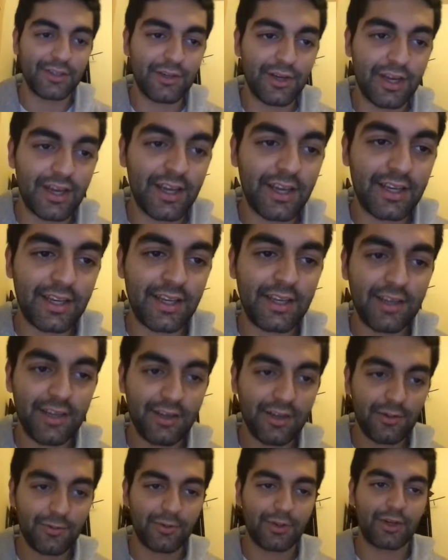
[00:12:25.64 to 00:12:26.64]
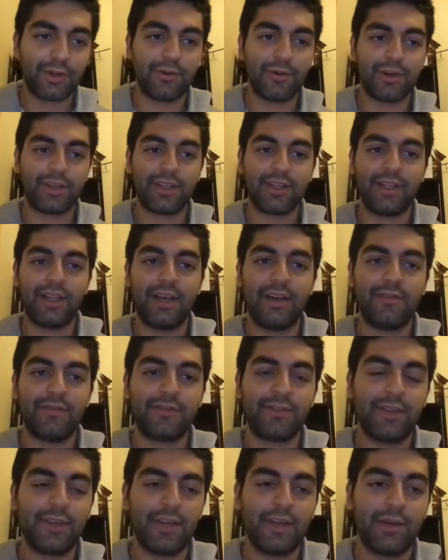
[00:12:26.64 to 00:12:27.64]
in your head here. We're going
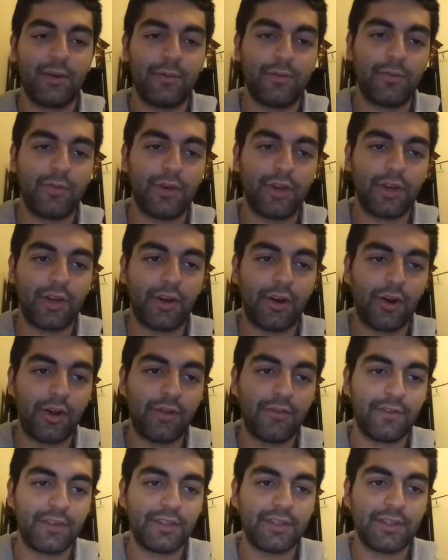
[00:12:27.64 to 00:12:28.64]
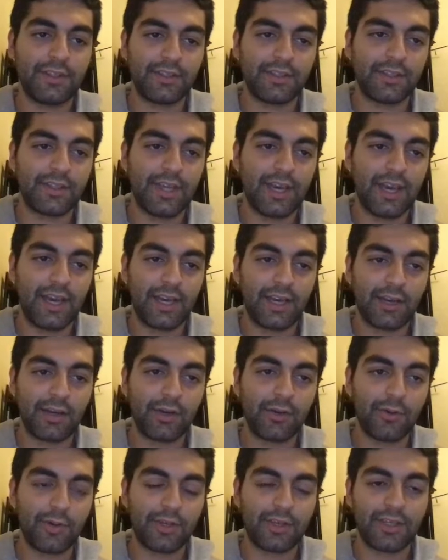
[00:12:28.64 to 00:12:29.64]
left, putting all of this in the stack,
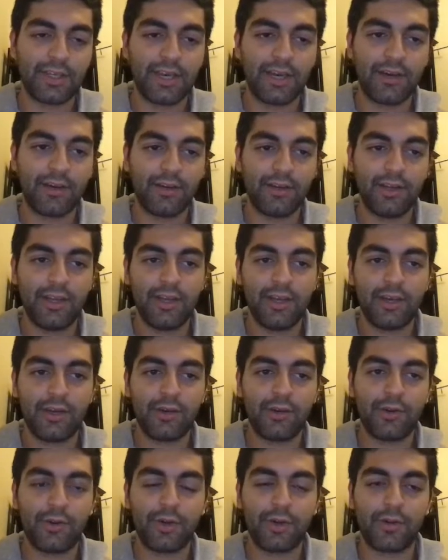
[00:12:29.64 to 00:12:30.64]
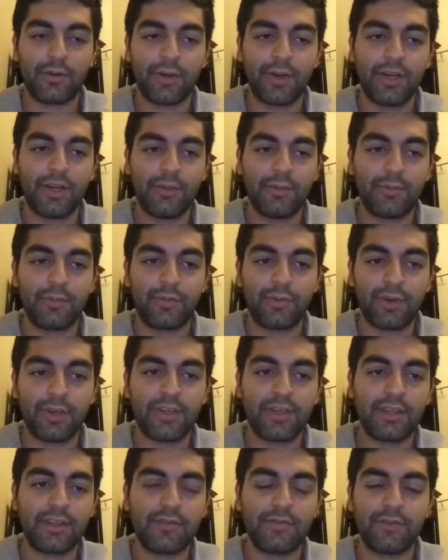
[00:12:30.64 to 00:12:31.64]
going down, going right,
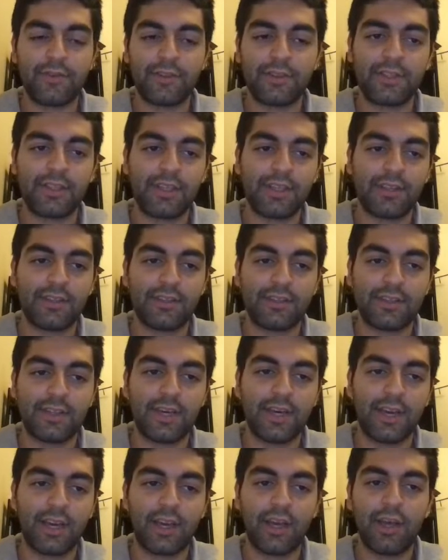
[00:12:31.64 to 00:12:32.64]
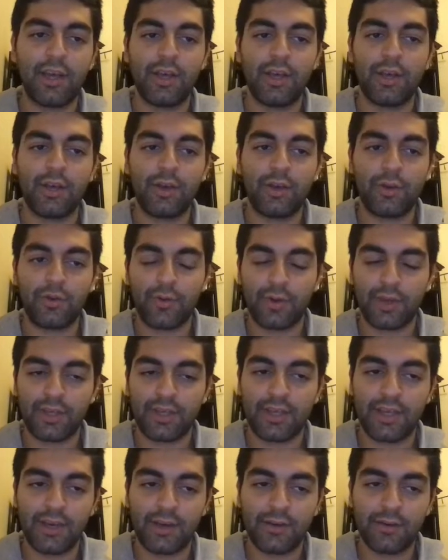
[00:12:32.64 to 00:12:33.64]
printing the first thing in the stack, going
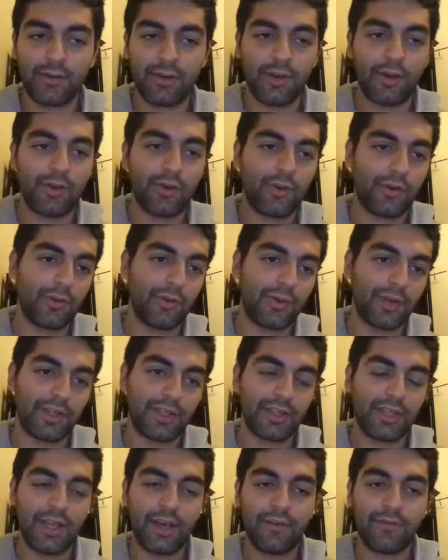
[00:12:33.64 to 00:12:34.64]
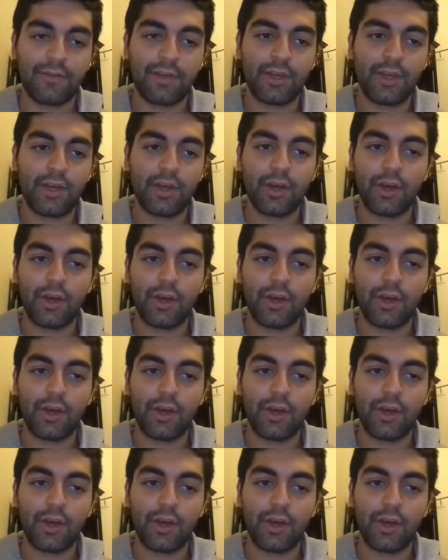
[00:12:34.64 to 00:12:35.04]
down, going left,